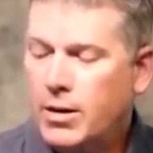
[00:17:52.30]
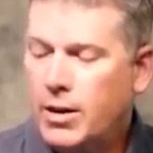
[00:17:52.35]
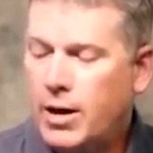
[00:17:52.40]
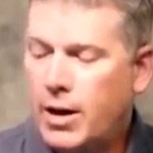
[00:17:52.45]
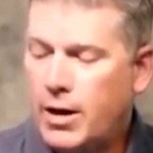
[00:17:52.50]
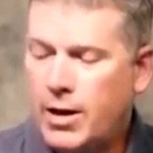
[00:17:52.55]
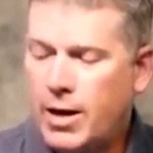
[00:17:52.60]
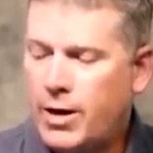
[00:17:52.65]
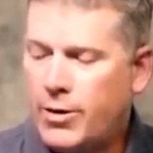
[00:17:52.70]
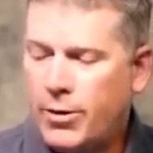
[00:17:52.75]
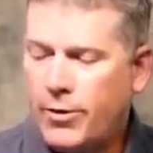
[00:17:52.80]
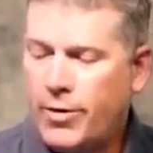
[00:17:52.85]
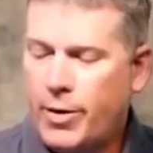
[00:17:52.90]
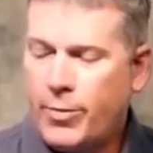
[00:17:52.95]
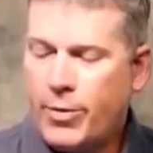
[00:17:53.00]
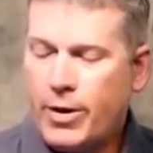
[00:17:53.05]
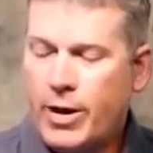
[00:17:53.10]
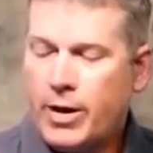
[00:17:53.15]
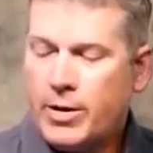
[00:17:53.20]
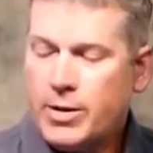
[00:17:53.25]
I don't know if
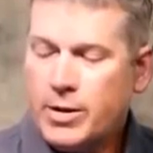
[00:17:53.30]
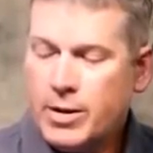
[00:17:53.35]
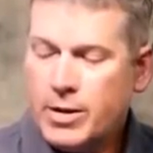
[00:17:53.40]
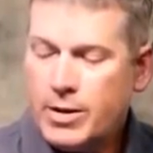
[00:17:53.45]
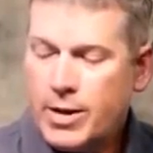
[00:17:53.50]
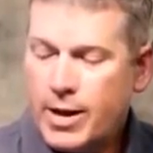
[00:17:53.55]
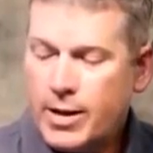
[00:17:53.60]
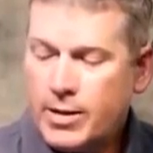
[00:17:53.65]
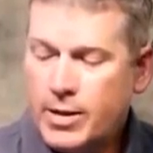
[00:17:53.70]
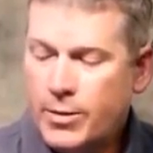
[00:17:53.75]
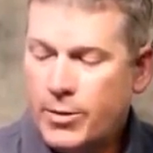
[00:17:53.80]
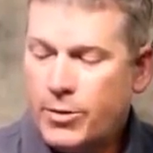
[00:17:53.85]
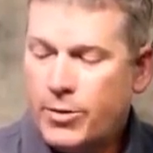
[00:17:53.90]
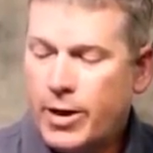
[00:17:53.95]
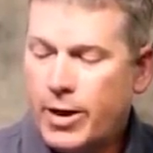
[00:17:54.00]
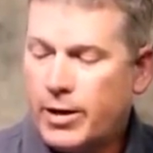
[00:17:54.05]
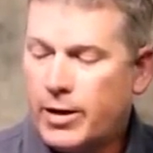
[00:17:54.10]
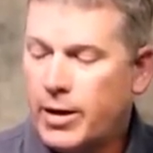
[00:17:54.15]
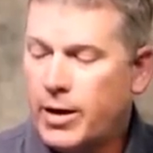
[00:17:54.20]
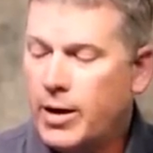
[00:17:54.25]
I'm pronouncing his last name
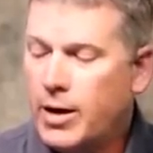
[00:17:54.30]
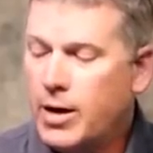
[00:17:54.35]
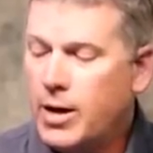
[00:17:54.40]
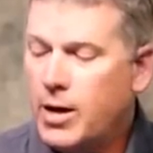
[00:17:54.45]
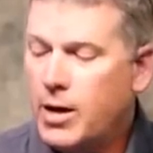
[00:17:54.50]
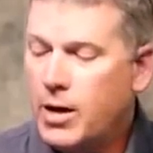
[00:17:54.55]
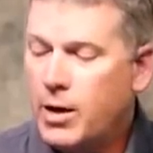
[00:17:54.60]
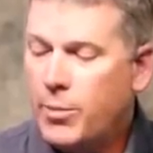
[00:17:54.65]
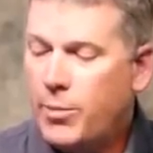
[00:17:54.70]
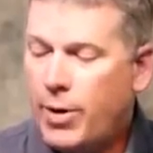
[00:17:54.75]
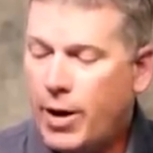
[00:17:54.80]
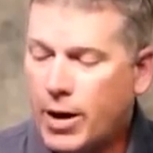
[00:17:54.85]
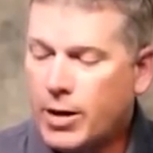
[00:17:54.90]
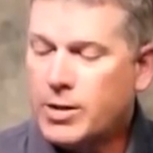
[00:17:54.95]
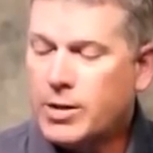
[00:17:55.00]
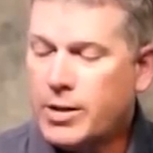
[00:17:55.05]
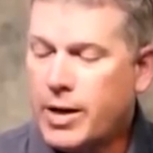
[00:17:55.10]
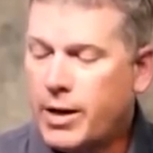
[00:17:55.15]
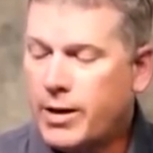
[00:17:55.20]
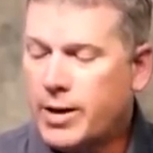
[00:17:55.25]
correctly,
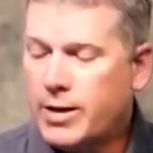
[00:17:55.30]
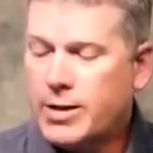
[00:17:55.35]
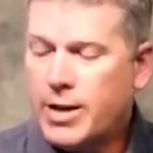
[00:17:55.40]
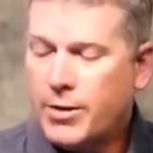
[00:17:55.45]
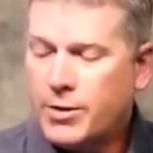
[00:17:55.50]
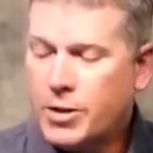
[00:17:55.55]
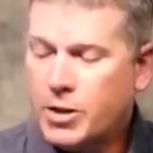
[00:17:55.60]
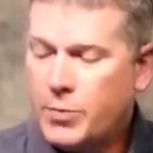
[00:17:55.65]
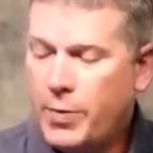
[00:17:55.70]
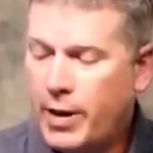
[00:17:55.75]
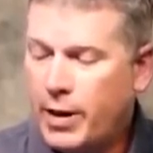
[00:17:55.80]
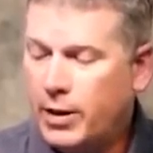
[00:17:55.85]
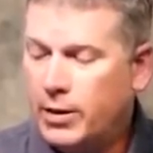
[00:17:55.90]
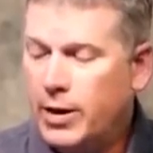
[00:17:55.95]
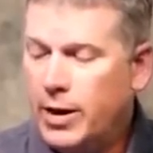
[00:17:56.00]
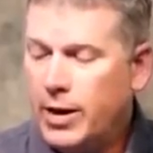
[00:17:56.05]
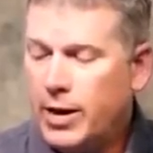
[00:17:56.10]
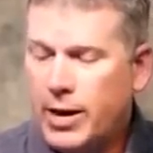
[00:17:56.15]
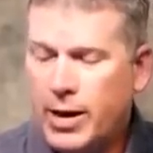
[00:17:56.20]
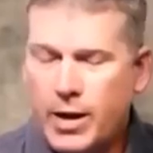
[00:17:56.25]
Parscale, that's how it's
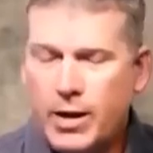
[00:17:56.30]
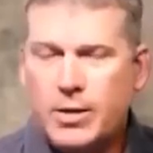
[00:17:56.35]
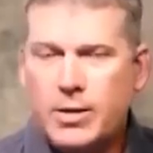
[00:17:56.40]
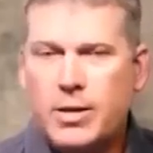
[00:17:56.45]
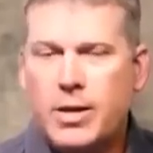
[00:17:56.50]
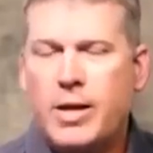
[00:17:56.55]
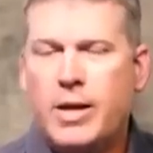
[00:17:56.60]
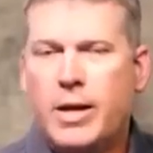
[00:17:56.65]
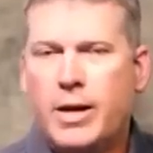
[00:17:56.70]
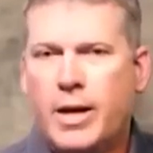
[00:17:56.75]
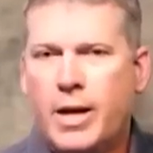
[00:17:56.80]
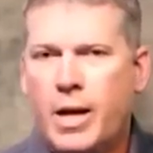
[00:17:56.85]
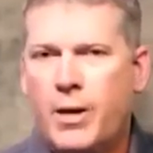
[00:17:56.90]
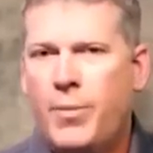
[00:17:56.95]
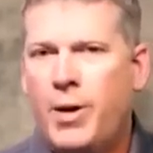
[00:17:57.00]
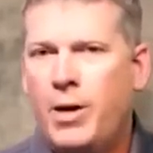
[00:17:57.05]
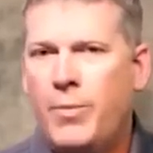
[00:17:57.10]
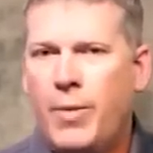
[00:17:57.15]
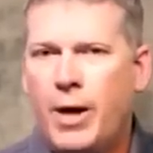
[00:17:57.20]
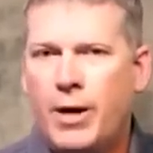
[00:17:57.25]
spelled. He's the
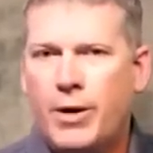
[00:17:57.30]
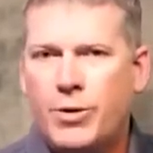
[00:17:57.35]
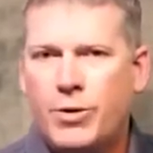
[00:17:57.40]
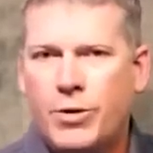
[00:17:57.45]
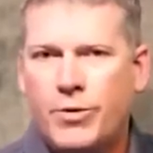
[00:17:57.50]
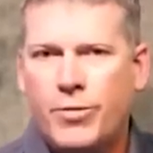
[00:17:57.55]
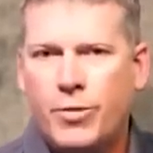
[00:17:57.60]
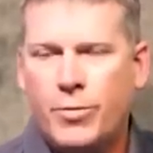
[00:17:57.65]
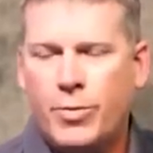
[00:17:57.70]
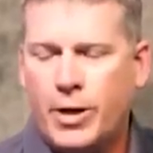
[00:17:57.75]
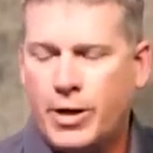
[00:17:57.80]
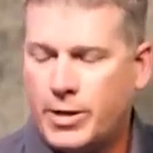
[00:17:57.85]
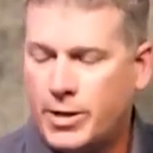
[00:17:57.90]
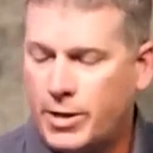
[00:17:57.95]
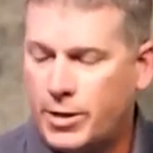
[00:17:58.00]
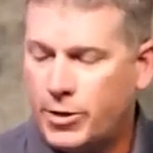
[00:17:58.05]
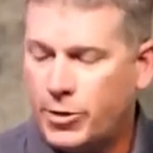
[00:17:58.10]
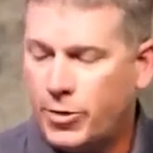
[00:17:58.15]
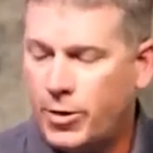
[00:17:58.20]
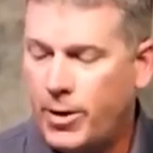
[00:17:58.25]
campaign manager for
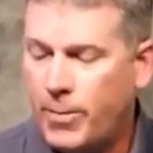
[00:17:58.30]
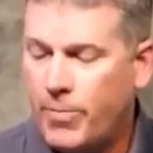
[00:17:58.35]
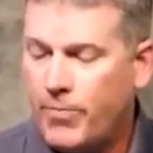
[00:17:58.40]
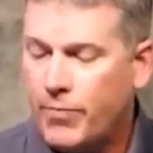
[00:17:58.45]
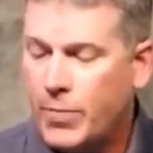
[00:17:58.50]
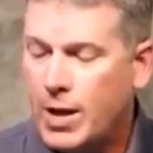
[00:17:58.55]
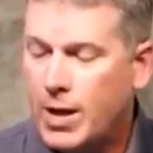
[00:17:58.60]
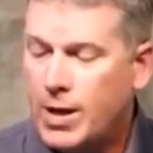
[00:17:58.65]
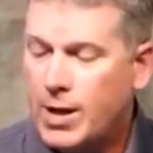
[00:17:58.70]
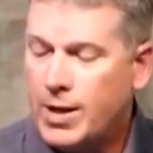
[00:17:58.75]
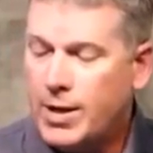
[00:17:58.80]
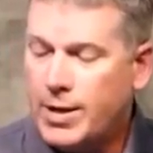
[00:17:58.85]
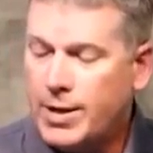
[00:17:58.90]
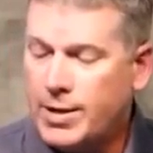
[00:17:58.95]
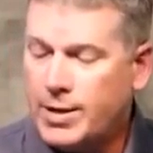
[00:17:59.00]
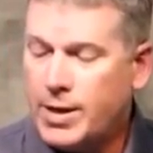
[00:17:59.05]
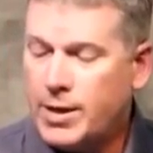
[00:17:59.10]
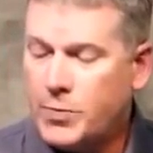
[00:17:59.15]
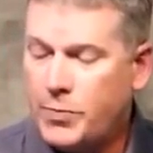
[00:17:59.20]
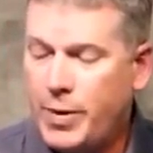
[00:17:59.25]
President Trump. He
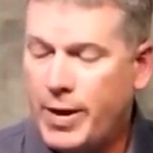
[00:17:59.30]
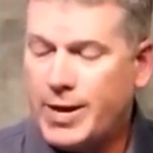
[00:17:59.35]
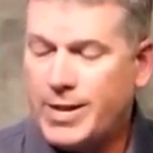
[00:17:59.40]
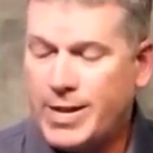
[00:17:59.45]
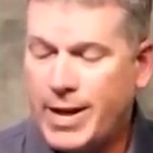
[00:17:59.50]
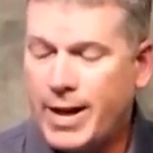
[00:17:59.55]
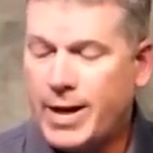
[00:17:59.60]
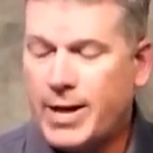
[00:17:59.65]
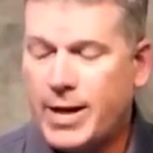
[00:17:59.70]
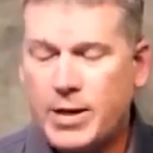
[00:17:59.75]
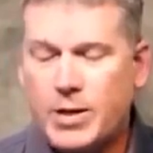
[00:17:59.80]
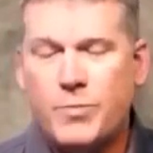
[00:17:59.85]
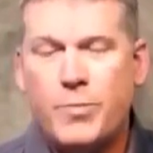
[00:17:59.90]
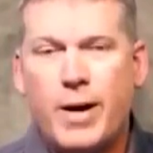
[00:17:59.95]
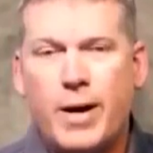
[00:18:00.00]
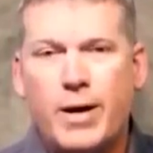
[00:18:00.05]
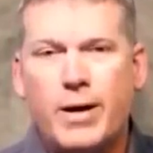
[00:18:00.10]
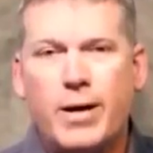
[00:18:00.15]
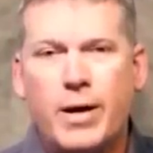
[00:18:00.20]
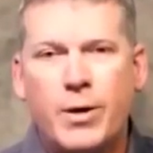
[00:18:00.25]
says big tech is
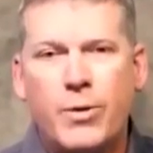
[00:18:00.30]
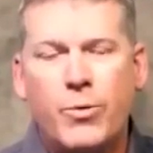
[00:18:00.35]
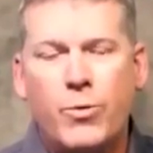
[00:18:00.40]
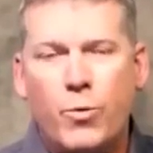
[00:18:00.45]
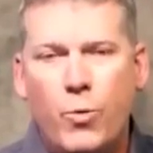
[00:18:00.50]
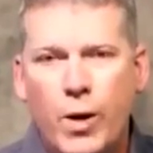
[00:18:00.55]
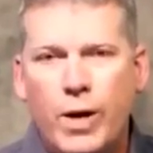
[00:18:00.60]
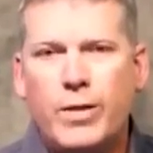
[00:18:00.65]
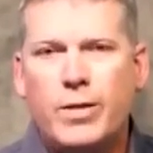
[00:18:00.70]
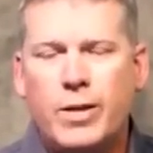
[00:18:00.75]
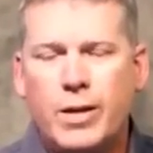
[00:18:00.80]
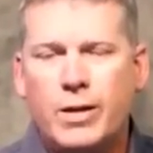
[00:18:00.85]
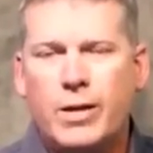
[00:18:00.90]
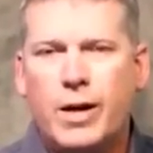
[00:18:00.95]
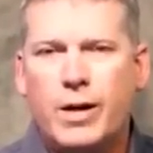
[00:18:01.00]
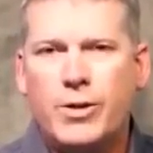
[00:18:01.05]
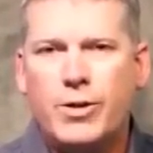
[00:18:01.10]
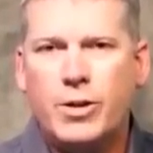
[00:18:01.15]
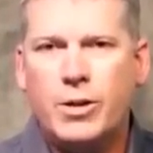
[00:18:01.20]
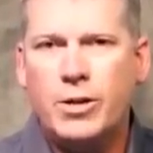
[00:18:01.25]
meddling with the
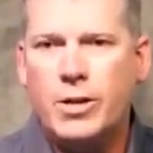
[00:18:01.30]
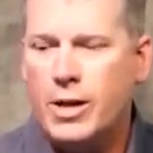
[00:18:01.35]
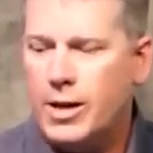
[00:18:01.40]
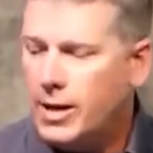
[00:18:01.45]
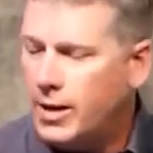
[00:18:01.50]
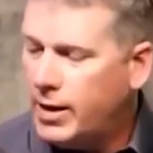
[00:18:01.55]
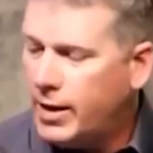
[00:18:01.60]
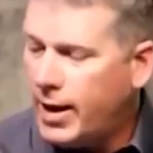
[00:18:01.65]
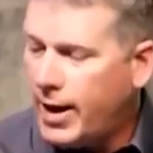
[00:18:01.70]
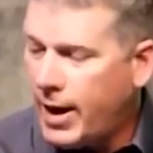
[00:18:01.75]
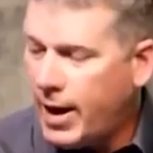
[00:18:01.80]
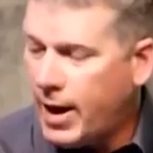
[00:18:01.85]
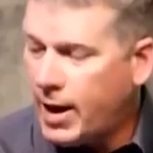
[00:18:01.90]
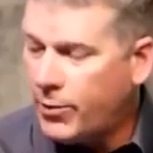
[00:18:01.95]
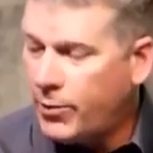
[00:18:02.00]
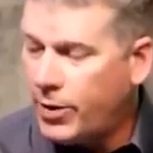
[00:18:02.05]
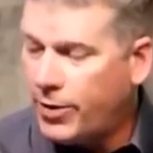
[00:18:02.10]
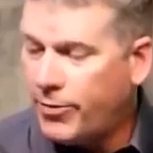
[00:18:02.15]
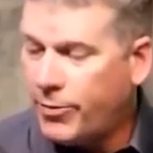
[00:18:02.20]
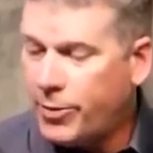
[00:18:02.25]
election
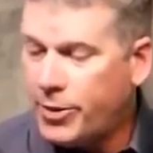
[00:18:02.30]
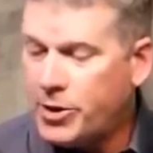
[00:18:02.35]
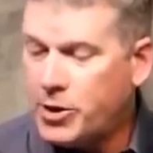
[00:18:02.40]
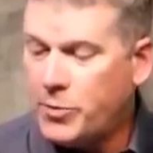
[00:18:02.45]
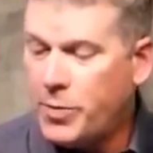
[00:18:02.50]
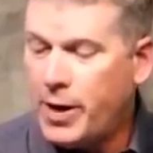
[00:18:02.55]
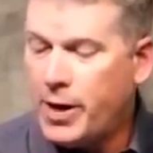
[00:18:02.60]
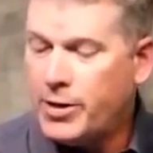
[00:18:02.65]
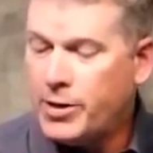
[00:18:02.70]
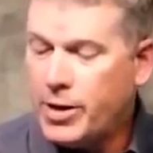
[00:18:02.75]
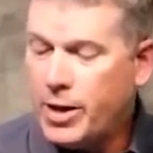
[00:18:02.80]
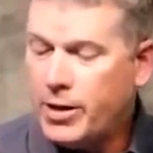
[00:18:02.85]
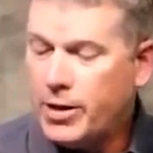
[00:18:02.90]
and with free speech.